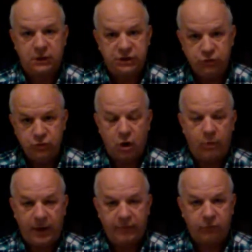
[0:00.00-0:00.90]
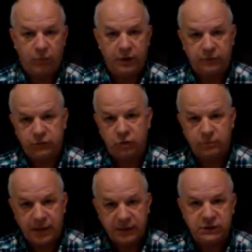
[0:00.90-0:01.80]
Because you know my voice.
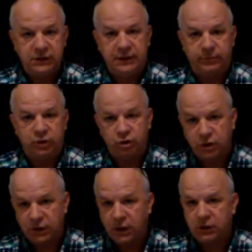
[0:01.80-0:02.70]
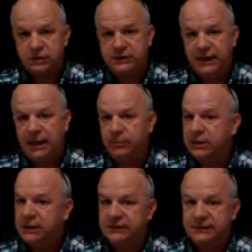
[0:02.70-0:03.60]
You're my sheep. And you're going to understand
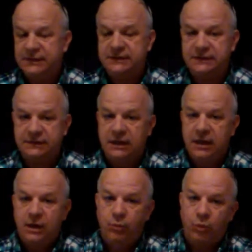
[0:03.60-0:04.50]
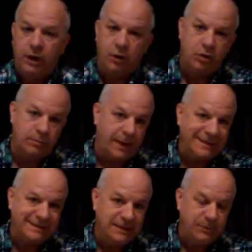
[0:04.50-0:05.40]
because this is what only
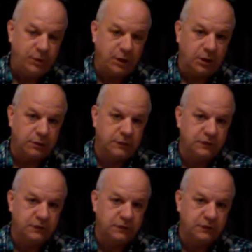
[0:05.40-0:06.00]
my sheep hear.